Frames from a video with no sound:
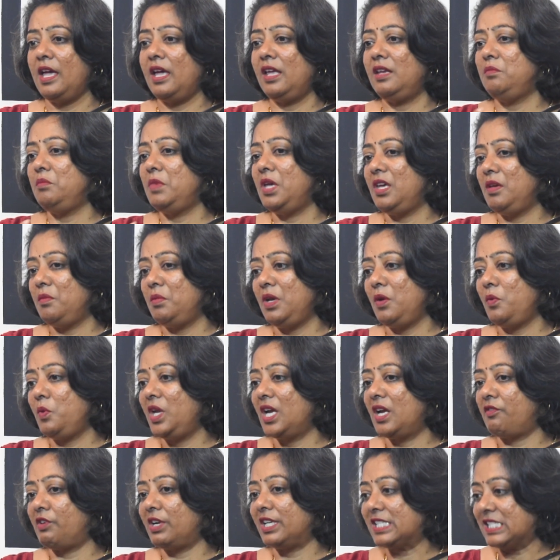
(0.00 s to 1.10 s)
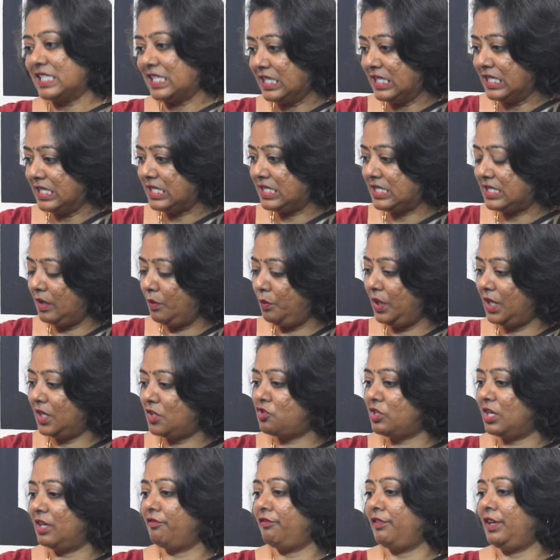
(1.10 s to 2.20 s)
And maybe we are restless and we
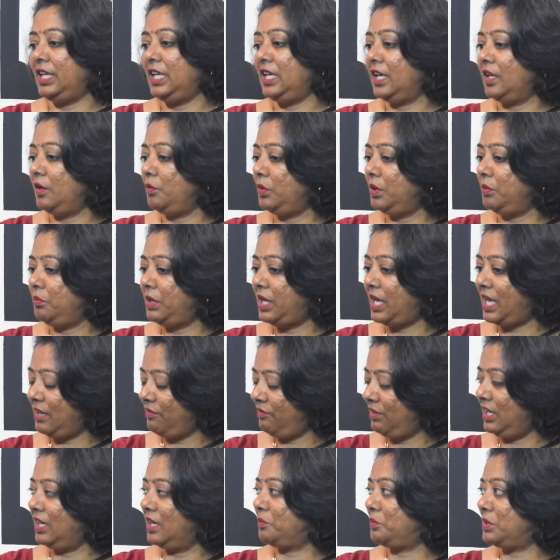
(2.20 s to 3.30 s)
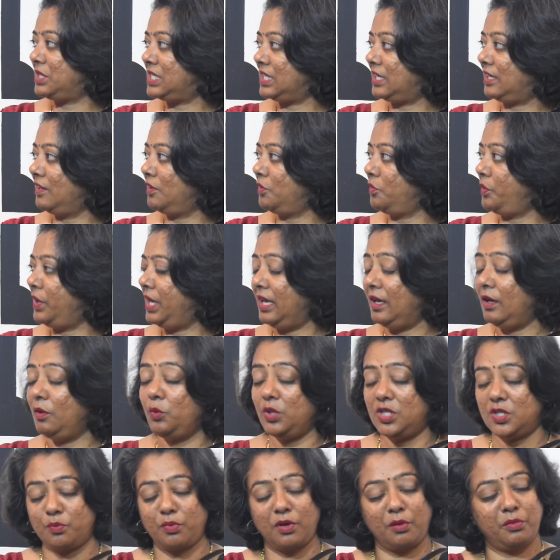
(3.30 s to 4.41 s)
are traveling and we're behaving in a particular way,
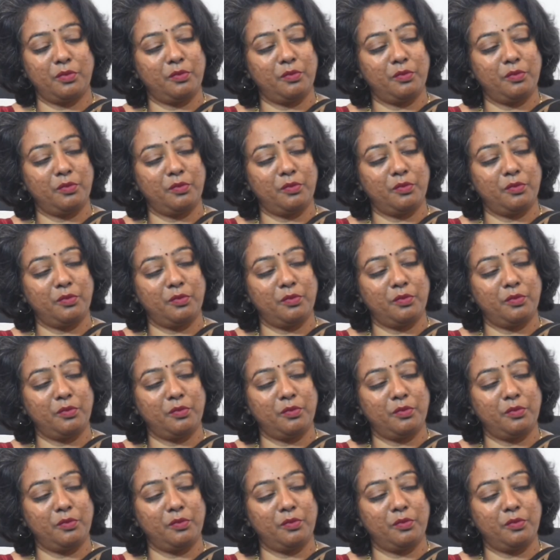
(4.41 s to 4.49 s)
which